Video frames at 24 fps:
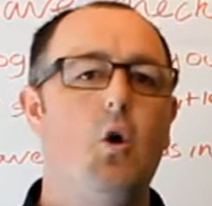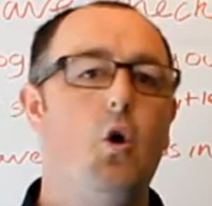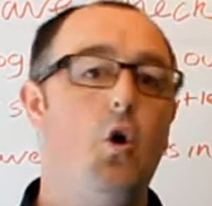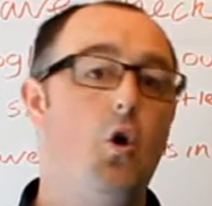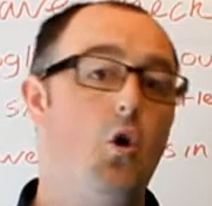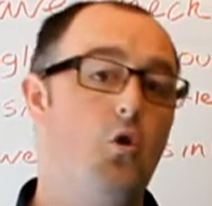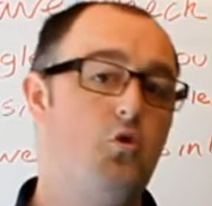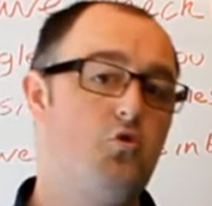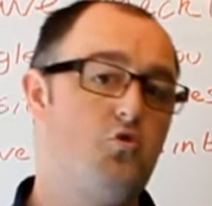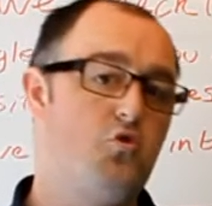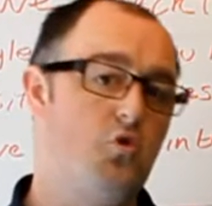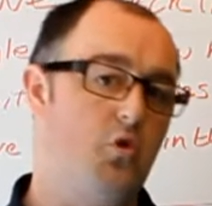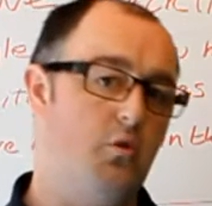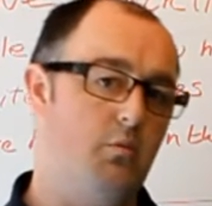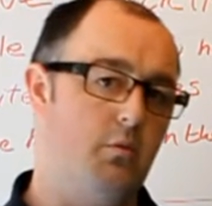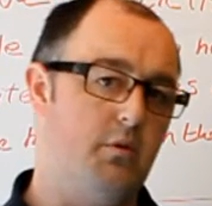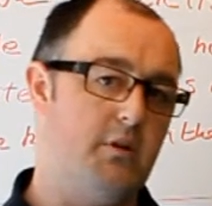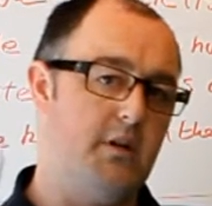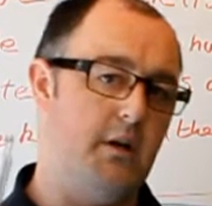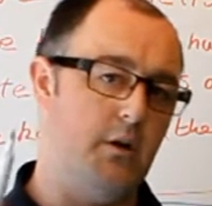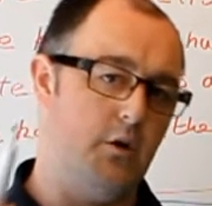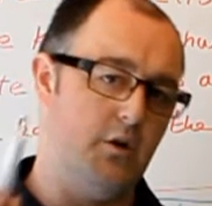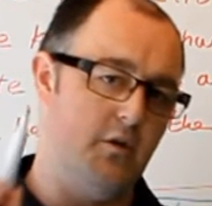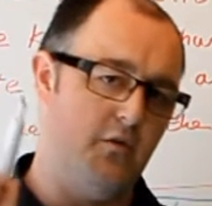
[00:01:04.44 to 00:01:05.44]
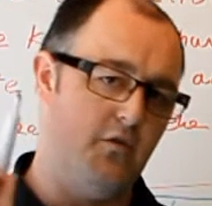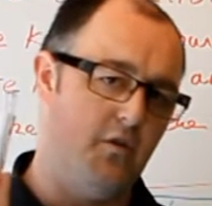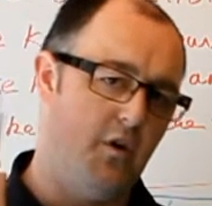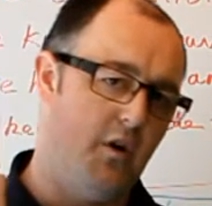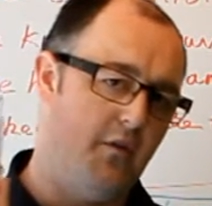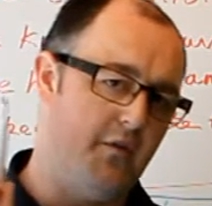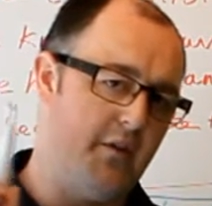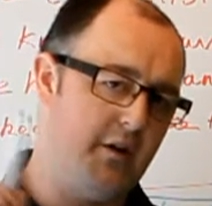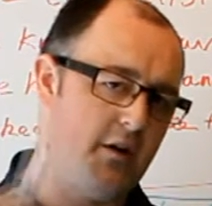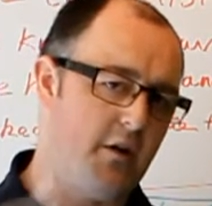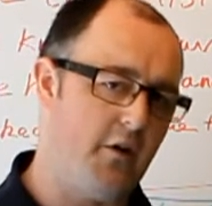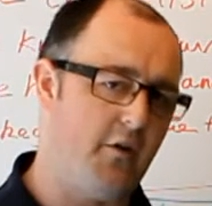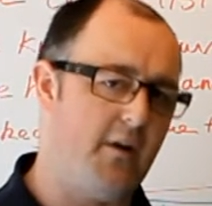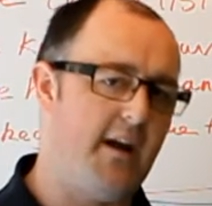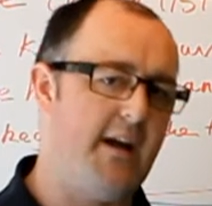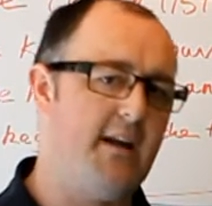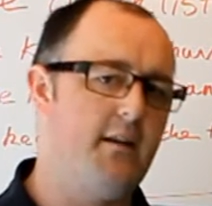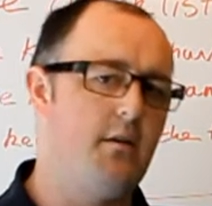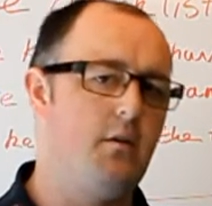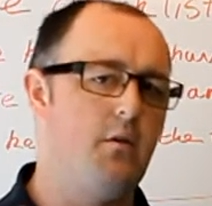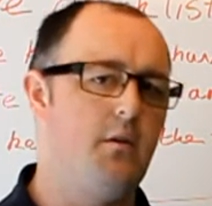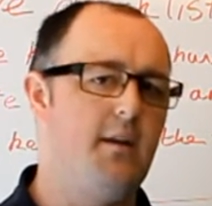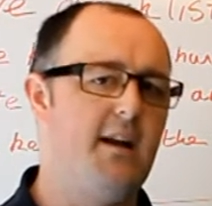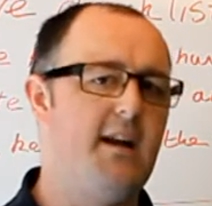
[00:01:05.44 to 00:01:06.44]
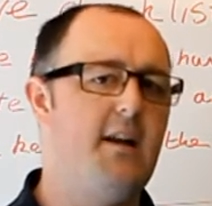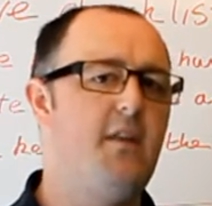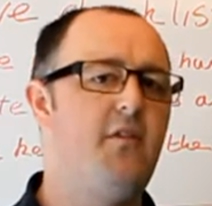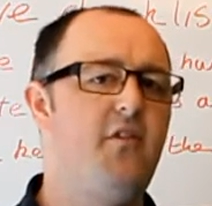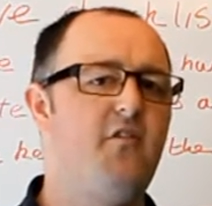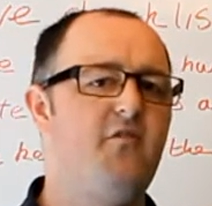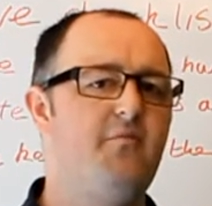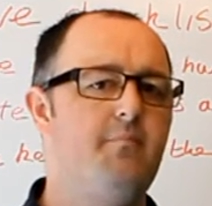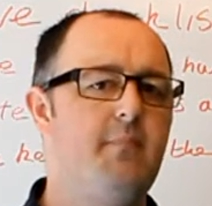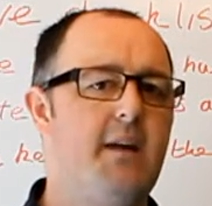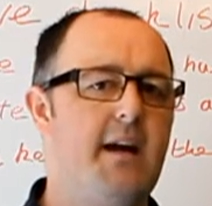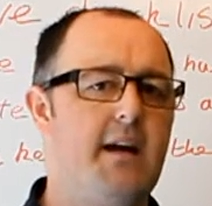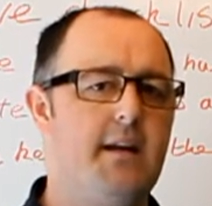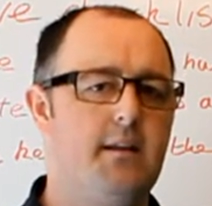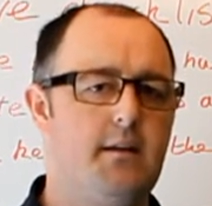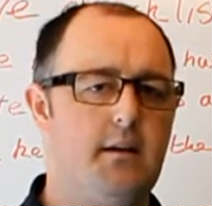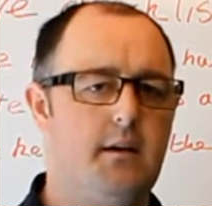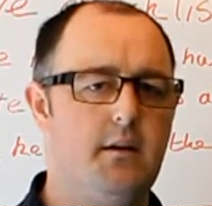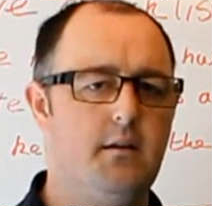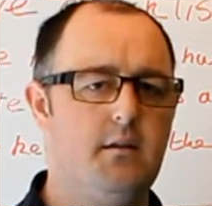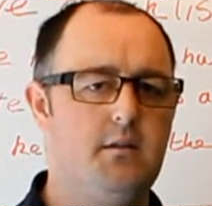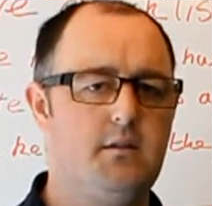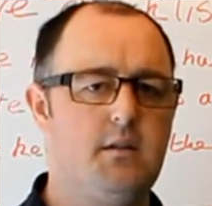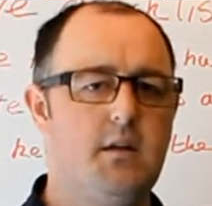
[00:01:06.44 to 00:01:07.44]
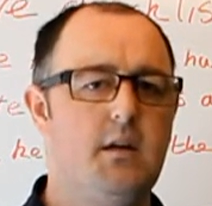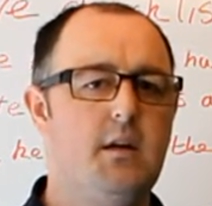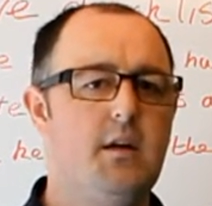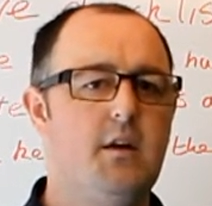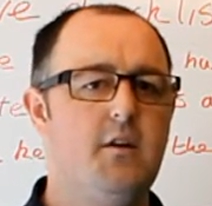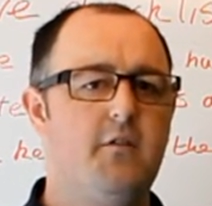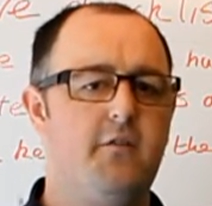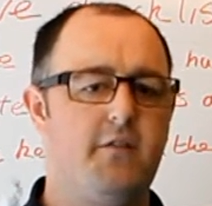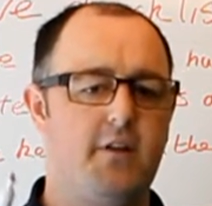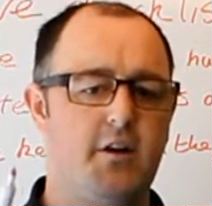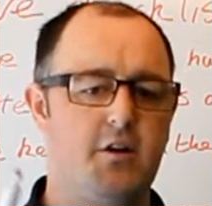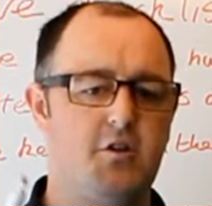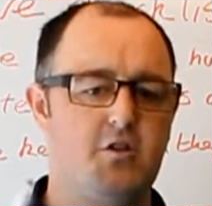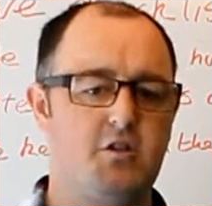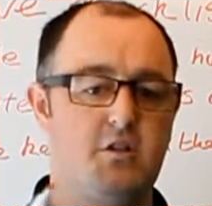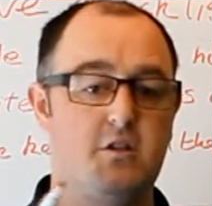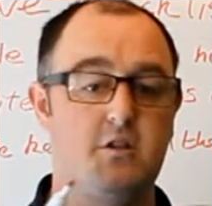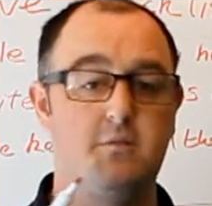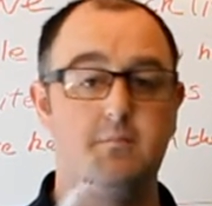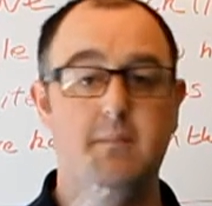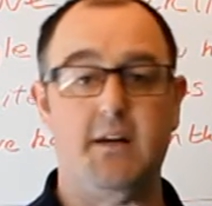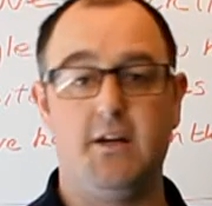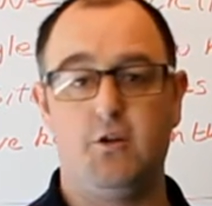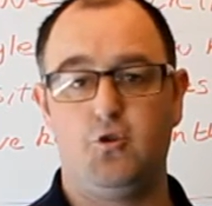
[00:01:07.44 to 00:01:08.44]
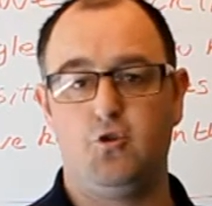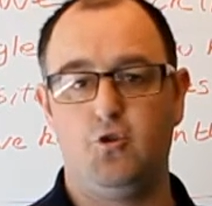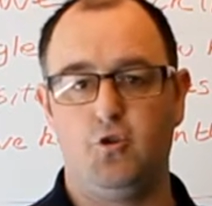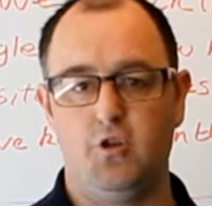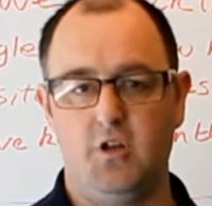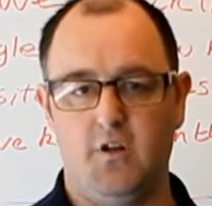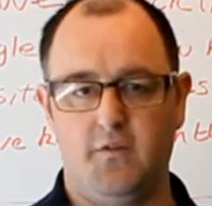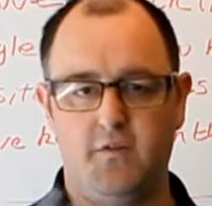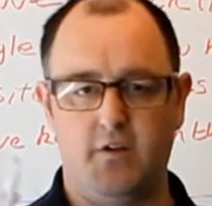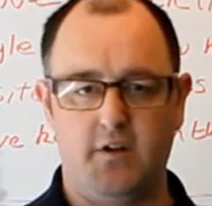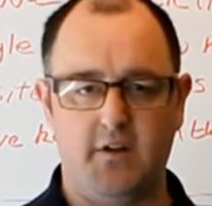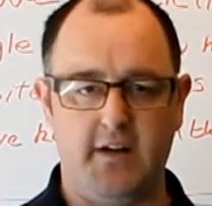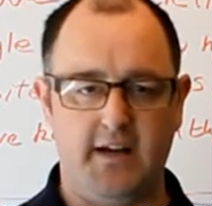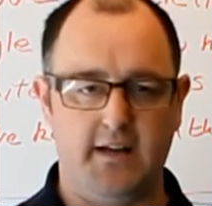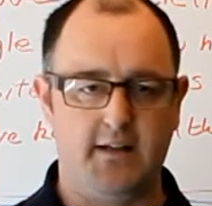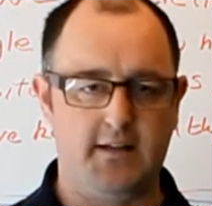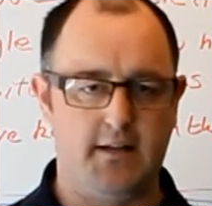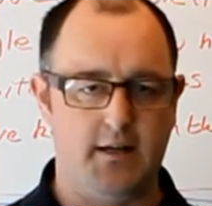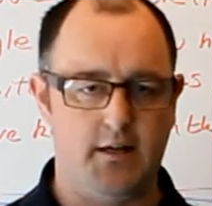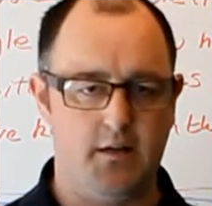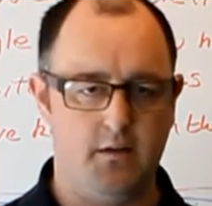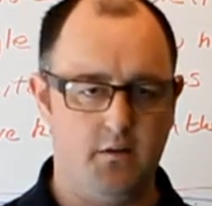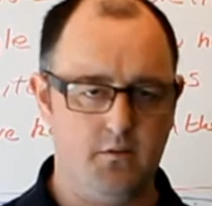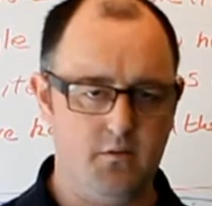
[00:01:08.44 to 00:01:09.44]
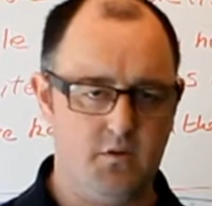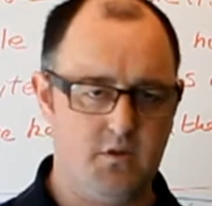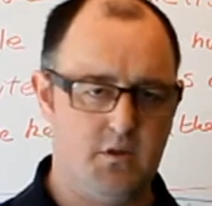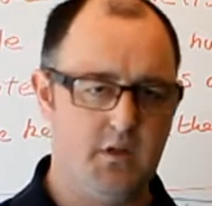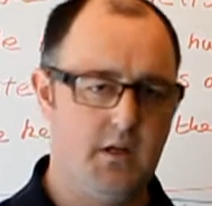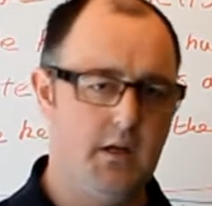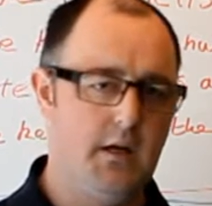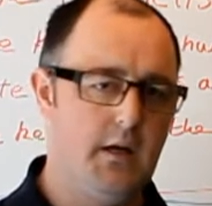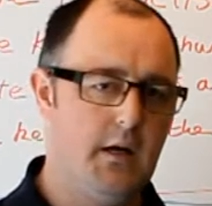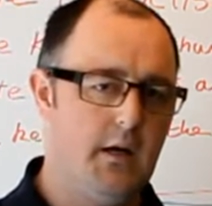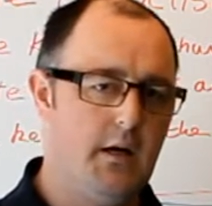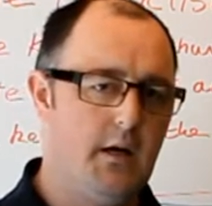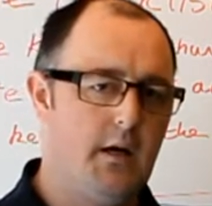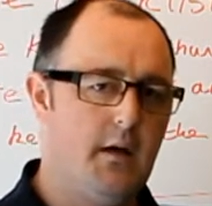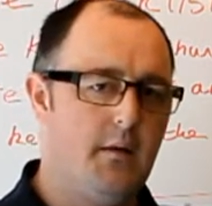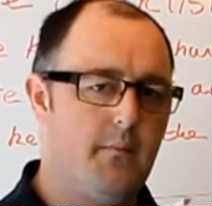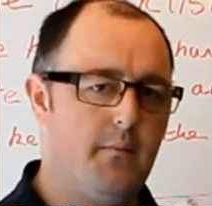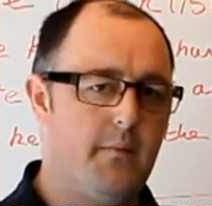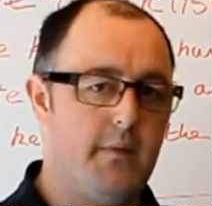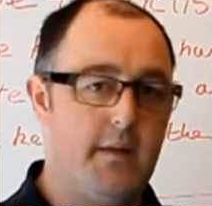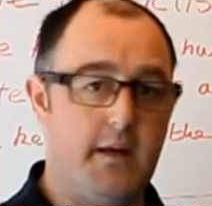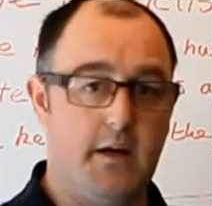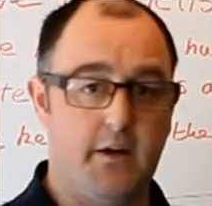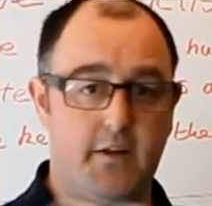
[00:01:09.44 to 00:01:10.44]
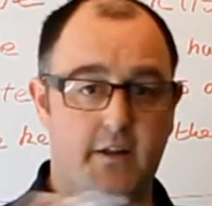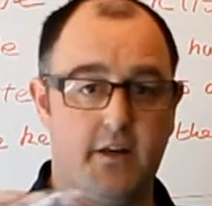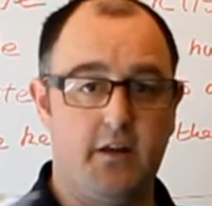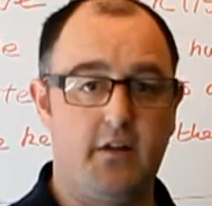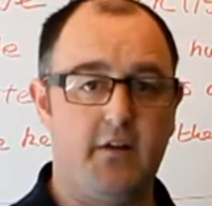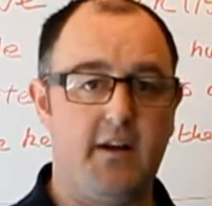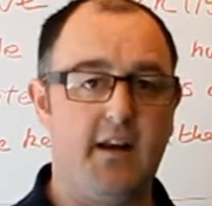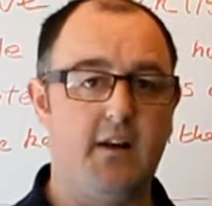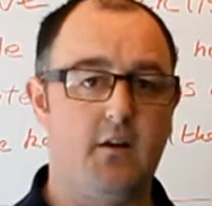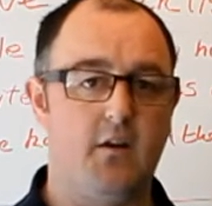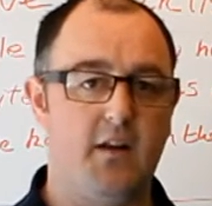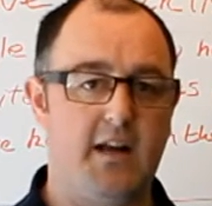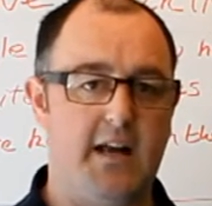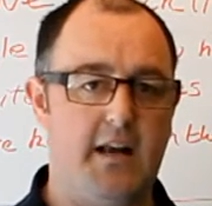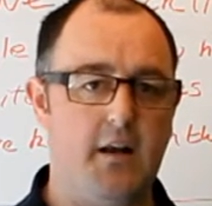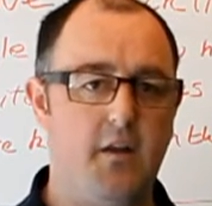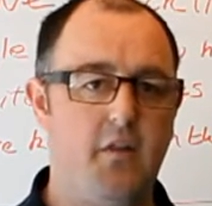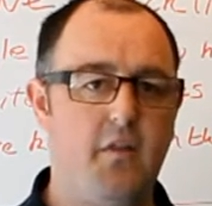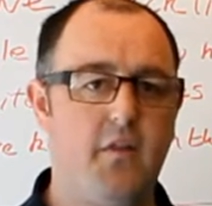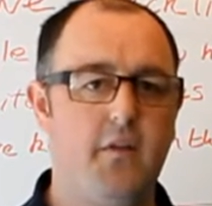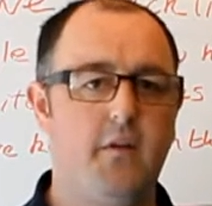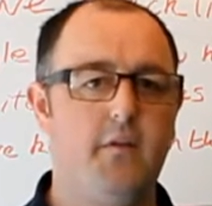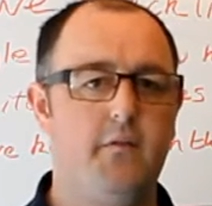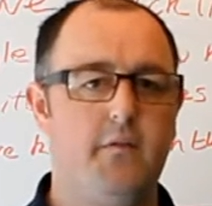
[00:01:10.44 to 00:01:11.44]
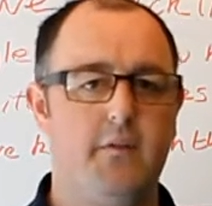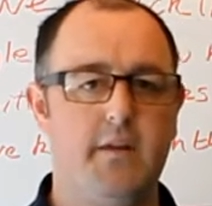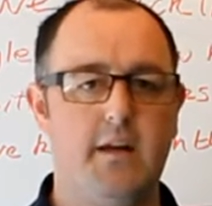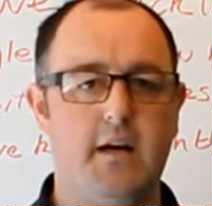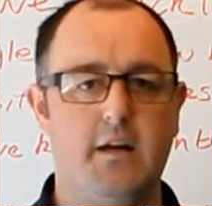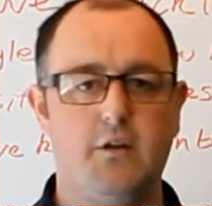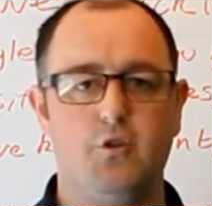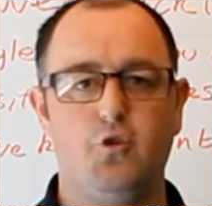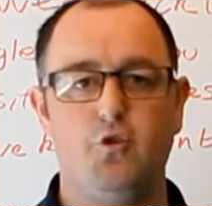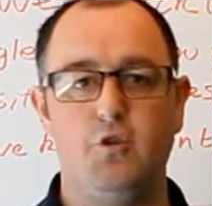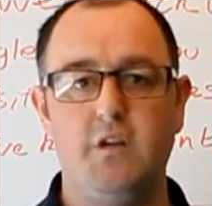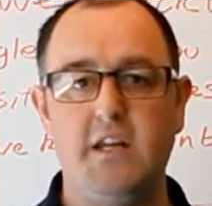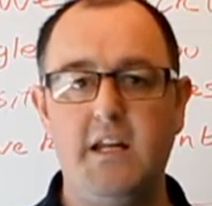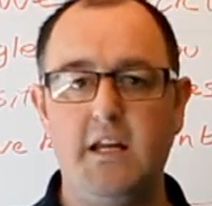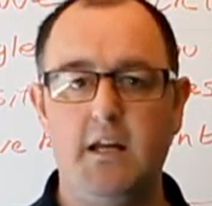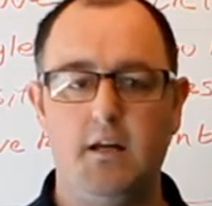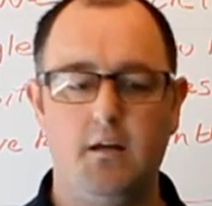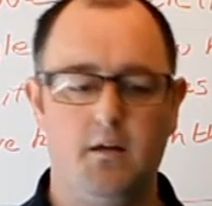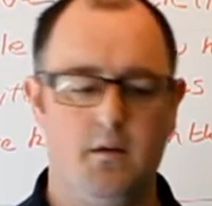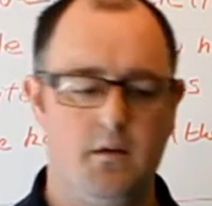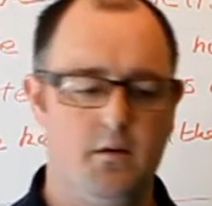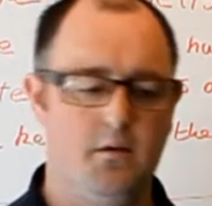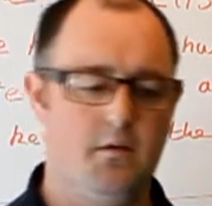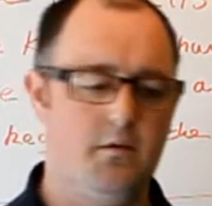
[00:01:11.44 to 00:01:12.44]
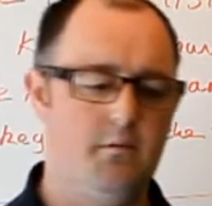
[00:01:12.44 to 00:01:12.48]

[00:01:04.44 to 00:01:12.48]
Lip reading: Also, it will tell you if you have the correct length of meta tags. For instance, make sure you have correct titles, they are the correct length, they are unique.